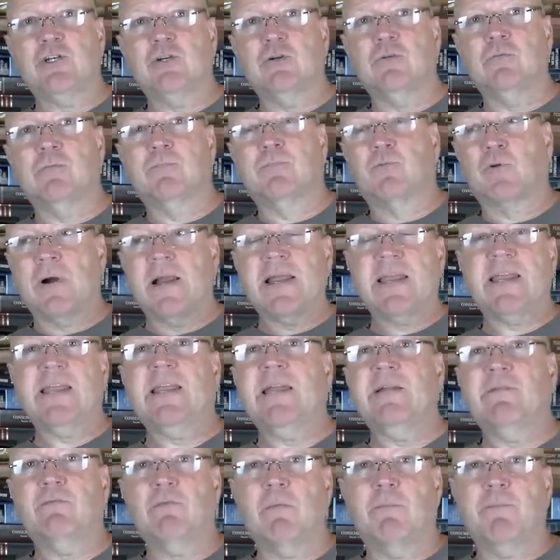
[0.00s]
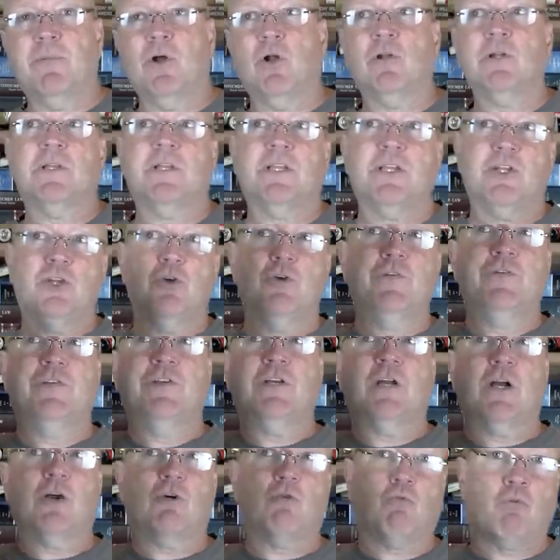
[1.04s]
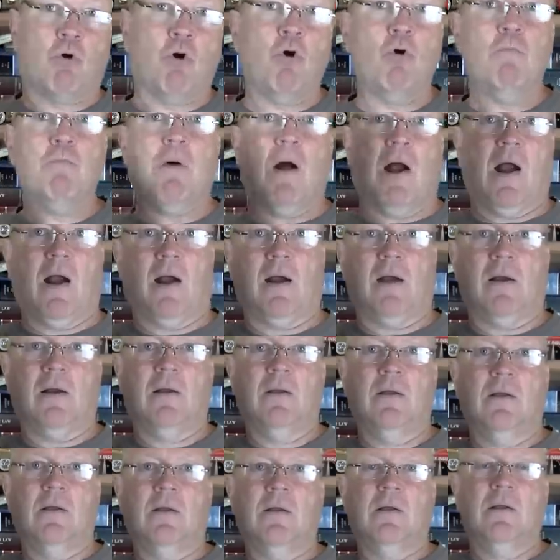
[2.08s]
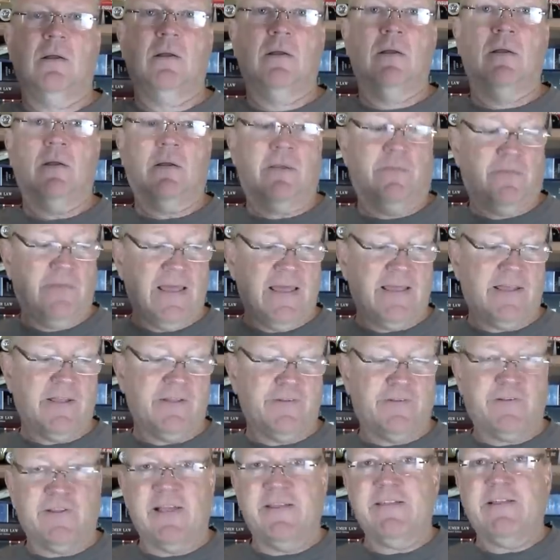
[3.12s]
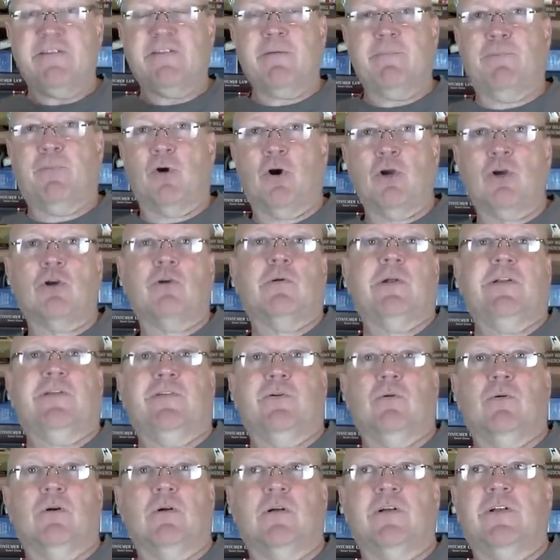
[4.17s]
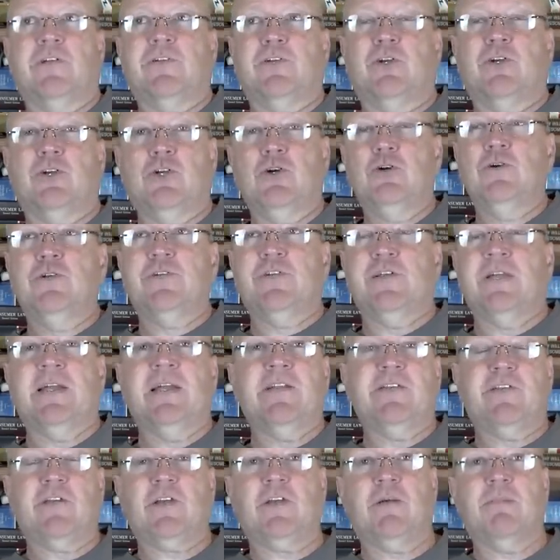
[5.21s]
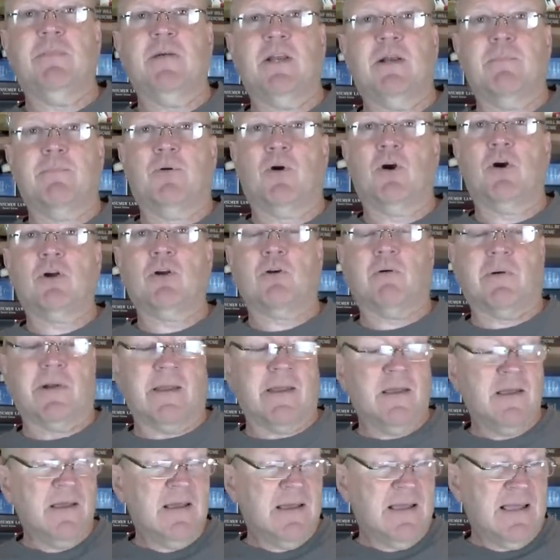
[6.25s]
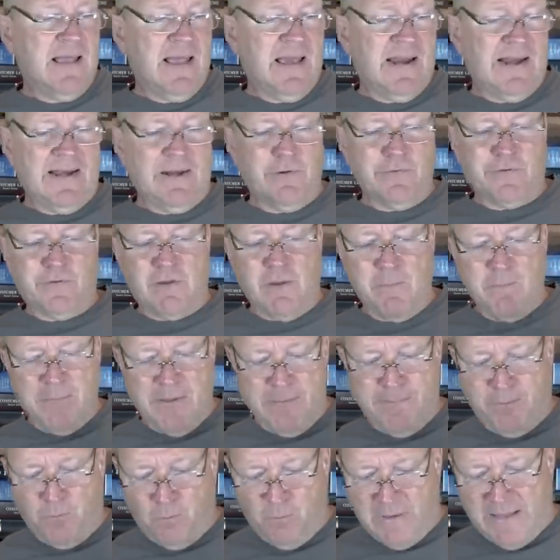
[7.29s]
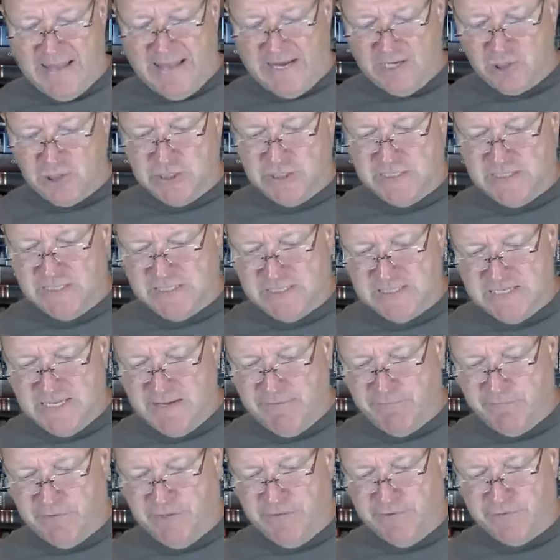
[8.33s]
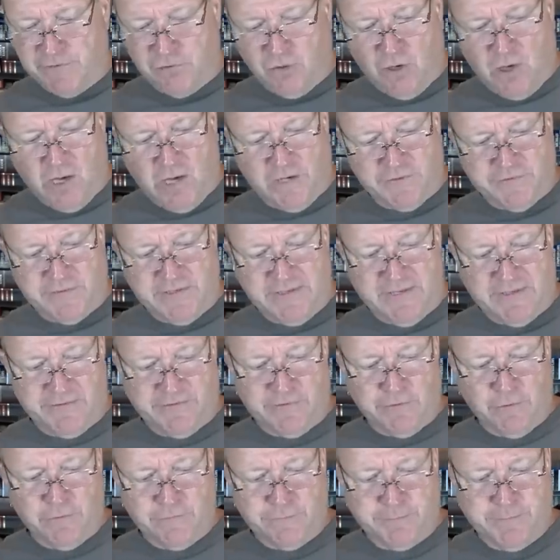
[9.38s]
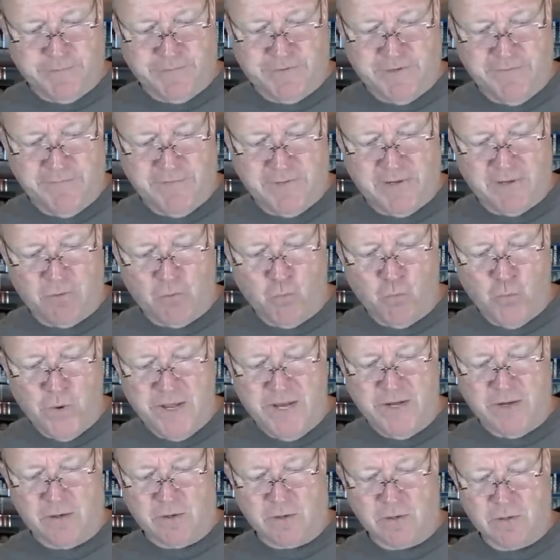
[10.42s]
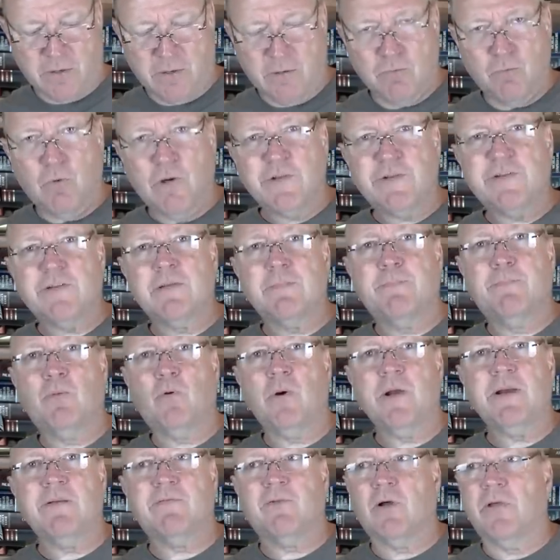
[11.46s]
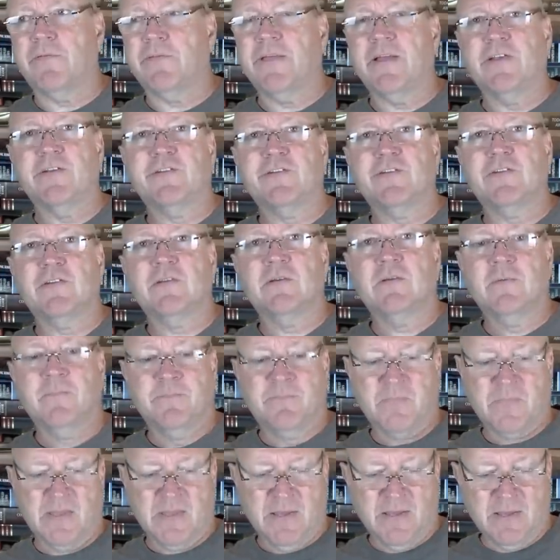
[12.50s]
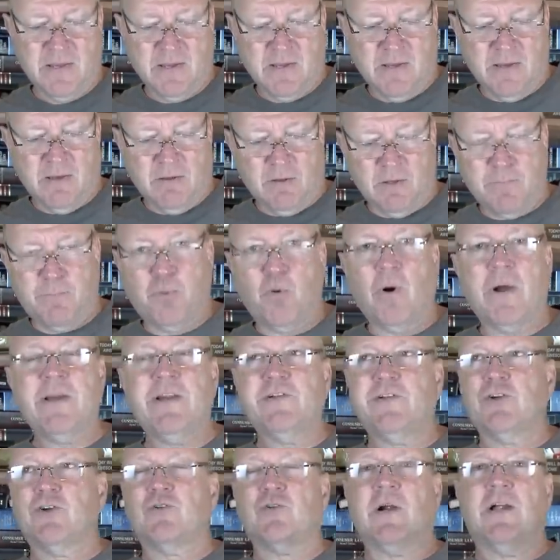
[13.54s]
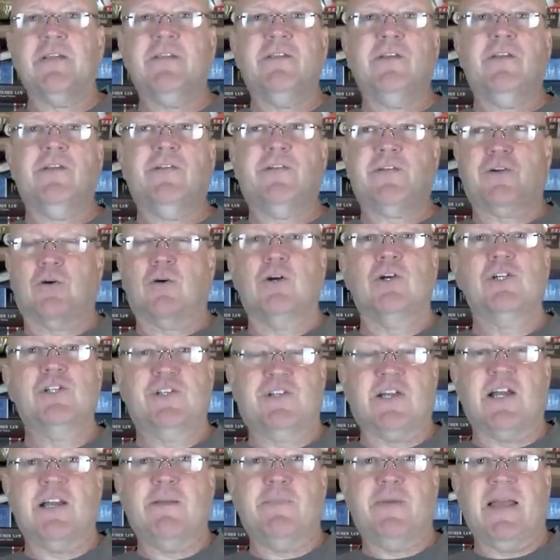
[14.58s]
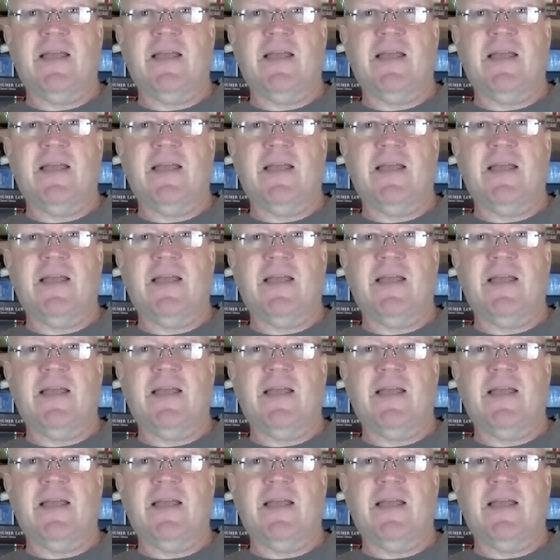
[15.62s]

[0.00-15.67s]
you breaking into a building using a crowbar, they can say that's a burglary tool because you're using it to commit a burglary. And I know some people will actually say, Steve, these laws, they get so specific and weird. What's the point of all this? Well, the point is they're trying to discourage this kind of